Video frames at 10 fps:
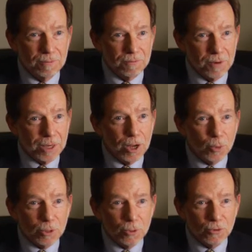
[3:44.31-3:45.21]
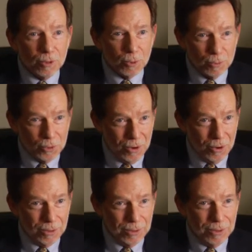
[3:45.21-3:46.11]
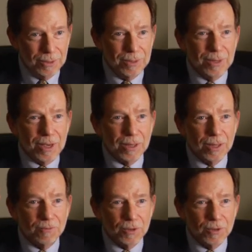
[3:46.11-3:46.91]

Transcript: find out what those symptoms are, and then